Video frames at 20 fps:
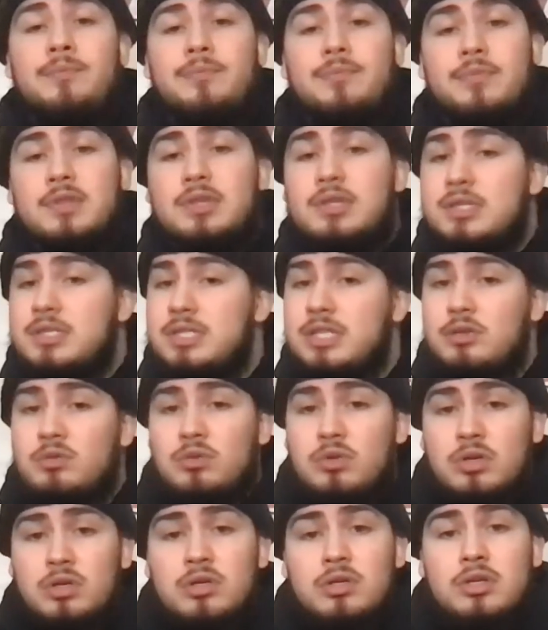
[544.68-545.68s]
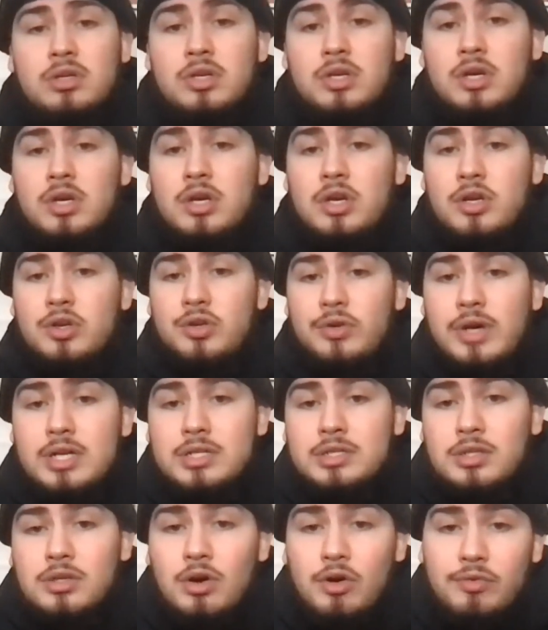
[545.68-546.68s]
let's see where you guys
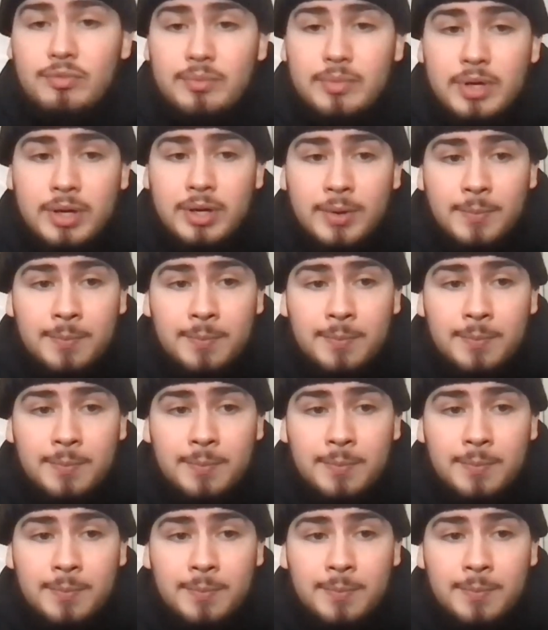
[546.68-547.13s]
can go from here.